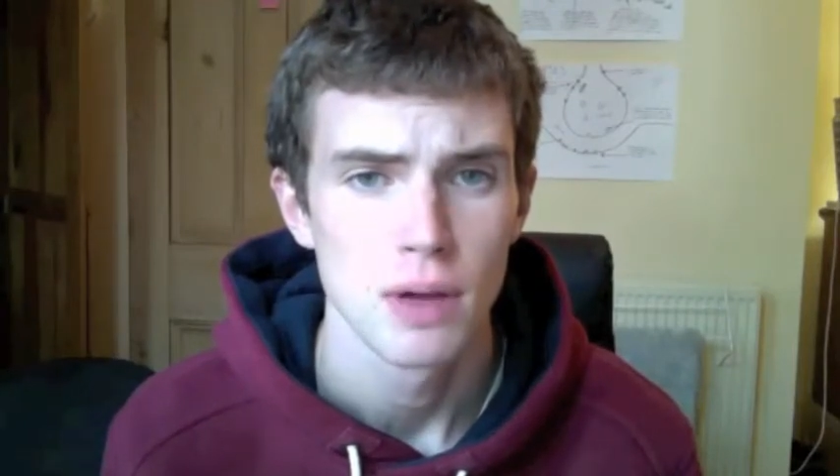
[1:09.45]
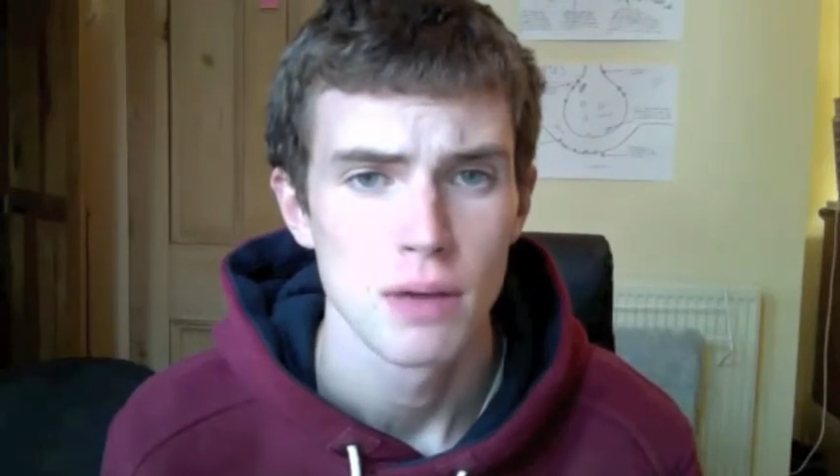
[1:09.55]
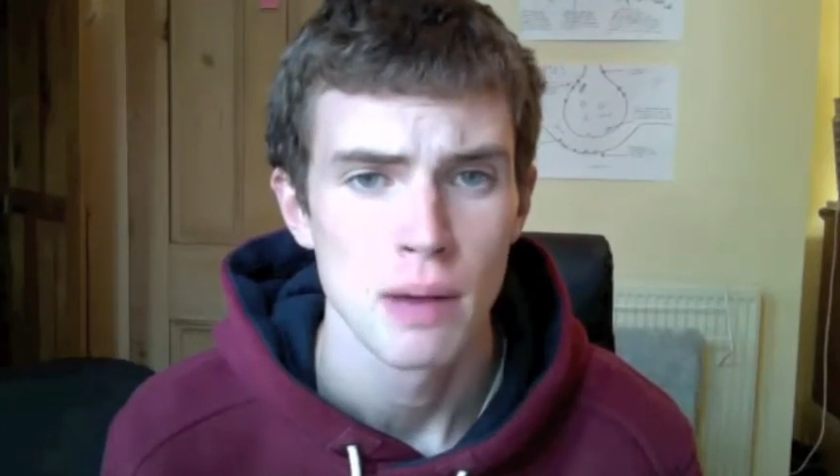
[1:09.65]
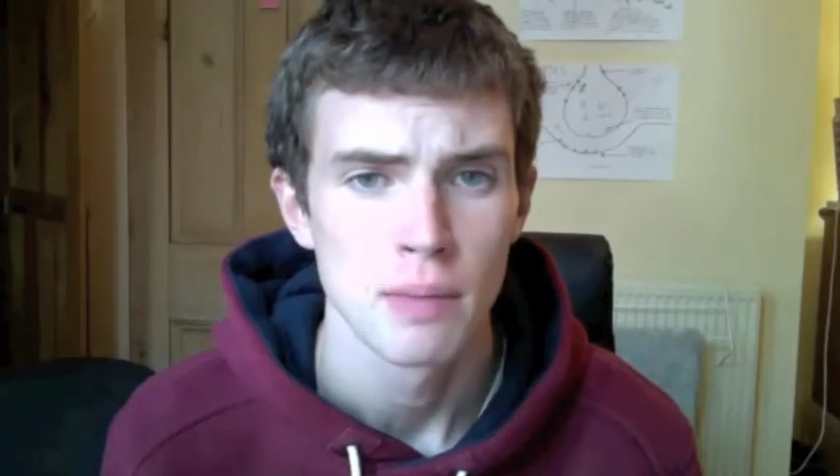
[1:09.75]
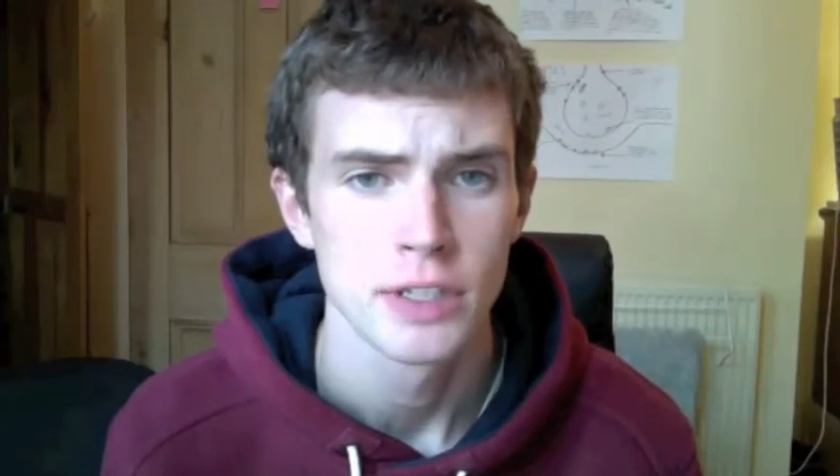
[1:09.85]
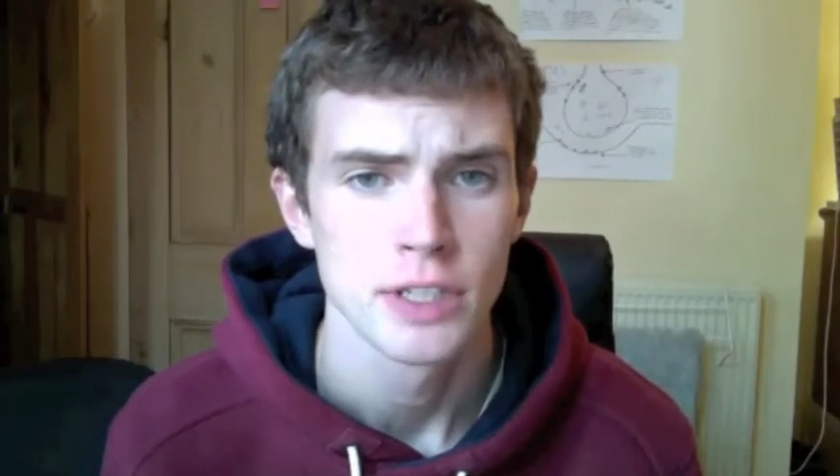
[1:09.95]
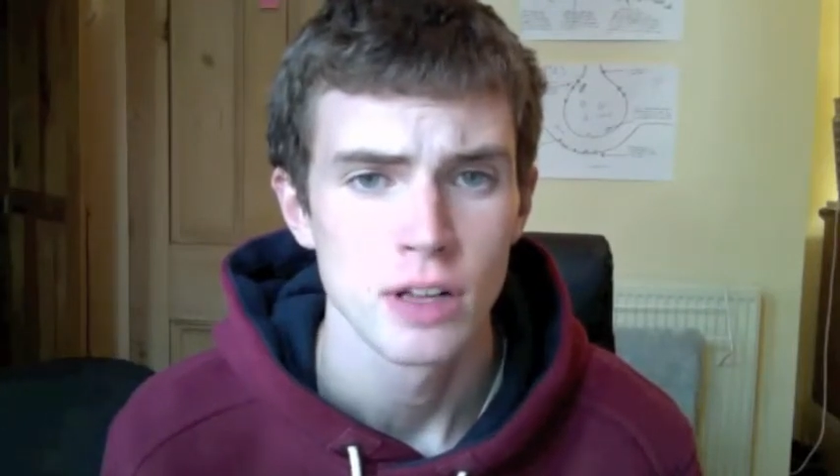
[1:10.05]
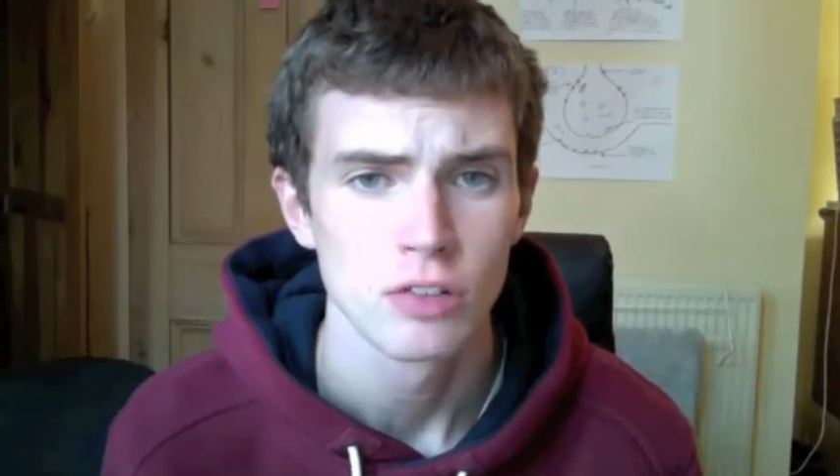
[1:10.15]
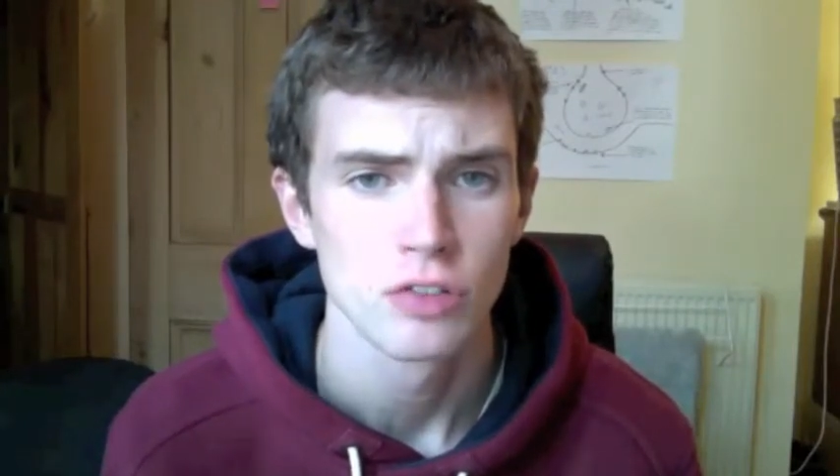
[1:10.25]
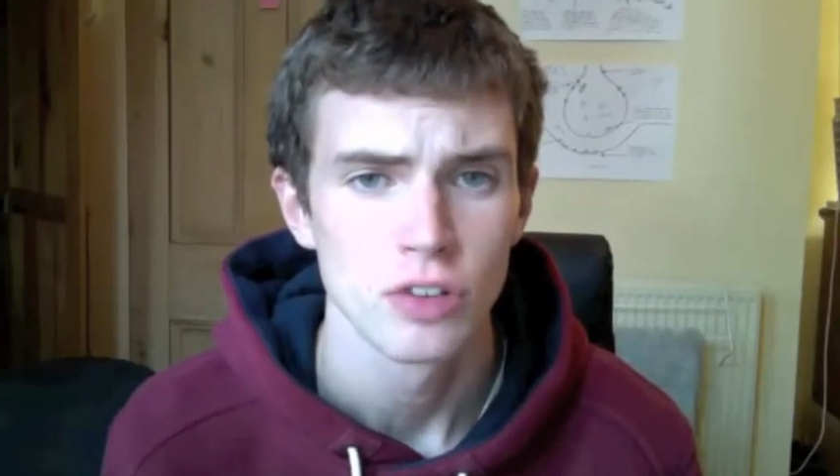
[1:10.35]
about
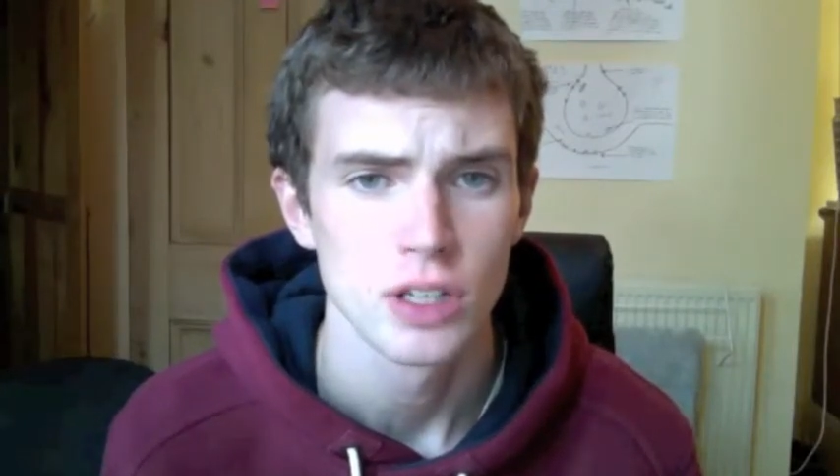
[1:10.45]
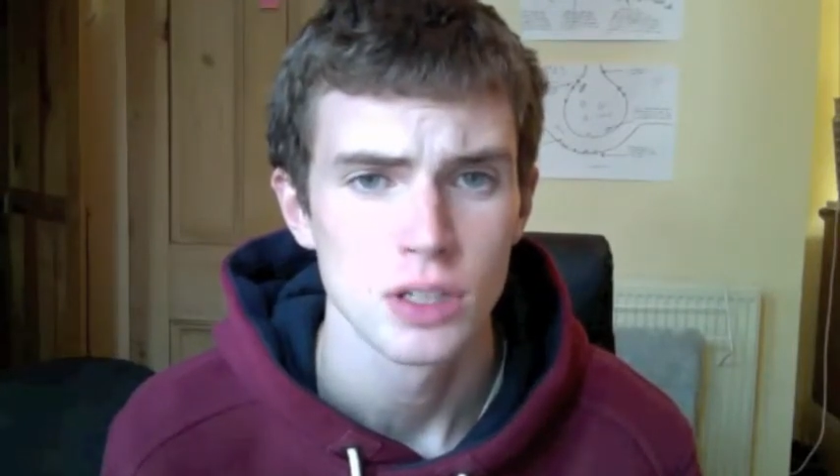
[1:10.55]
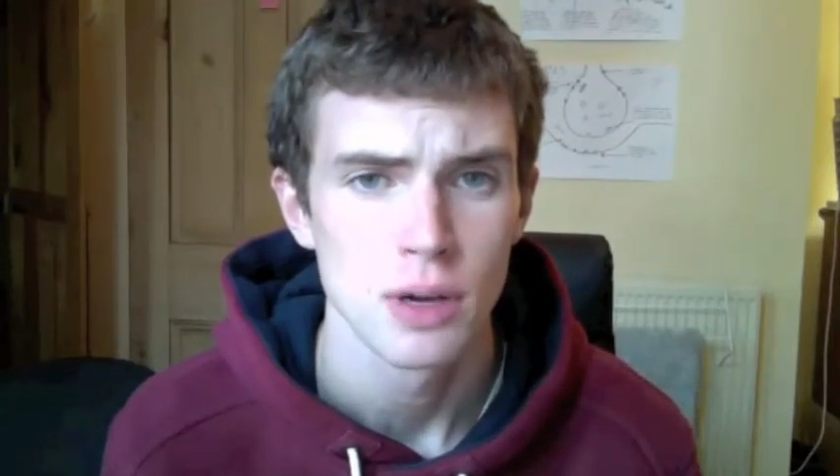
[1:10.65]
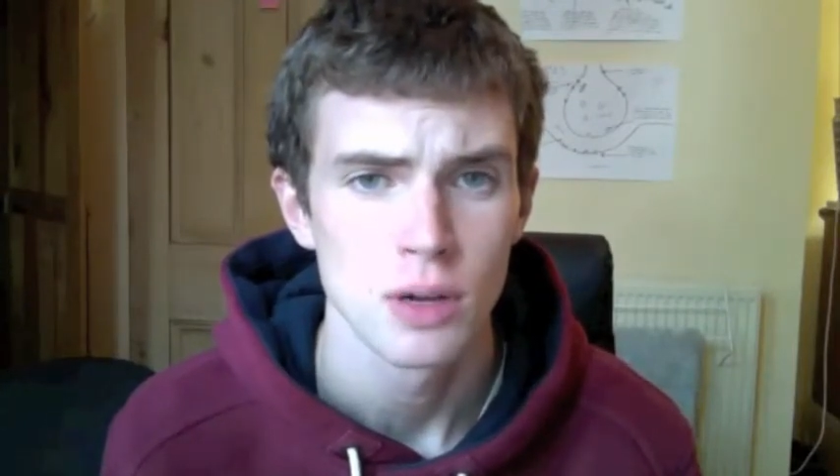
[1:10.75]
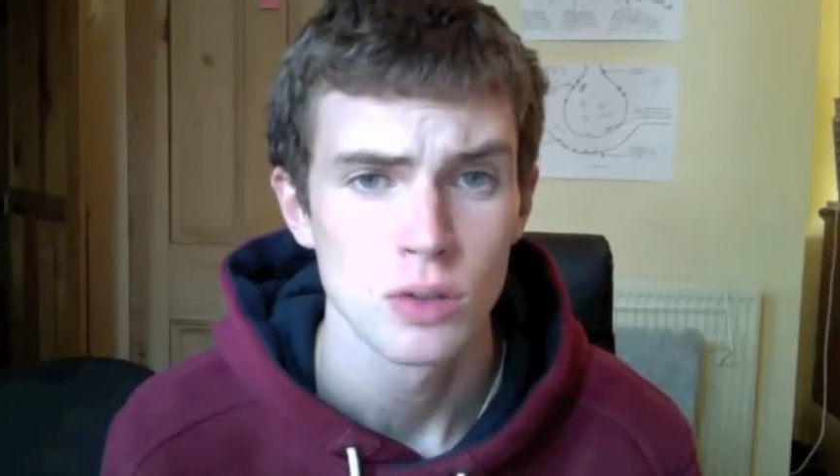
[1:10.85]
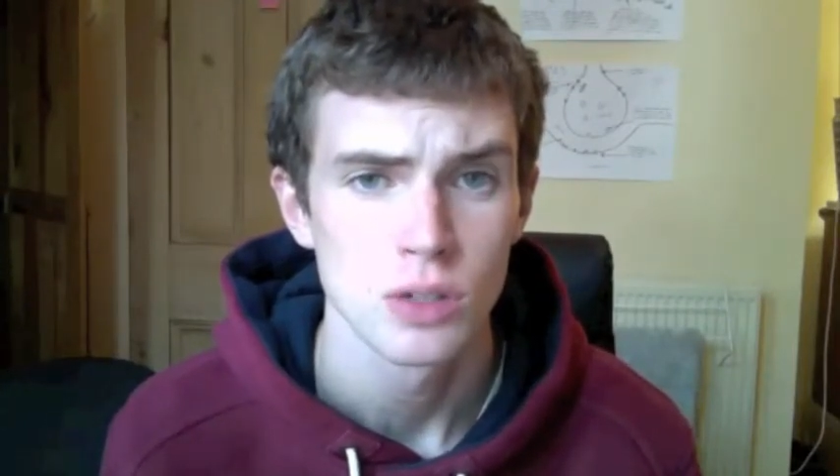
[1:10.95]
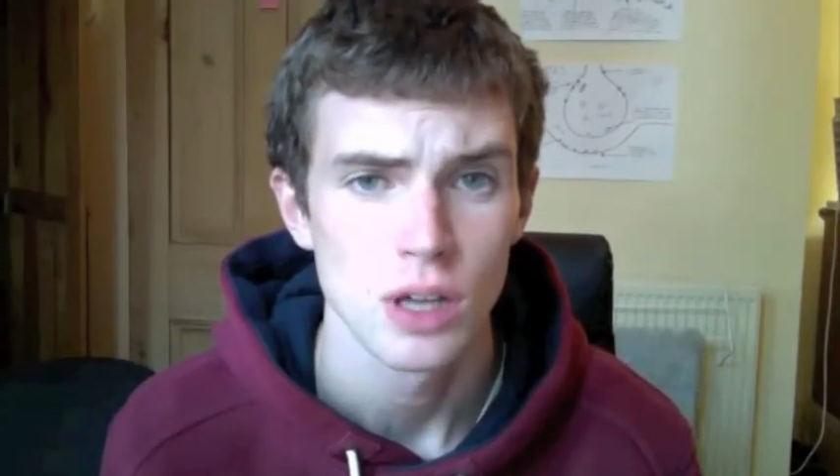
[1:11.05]
myself, I suppose.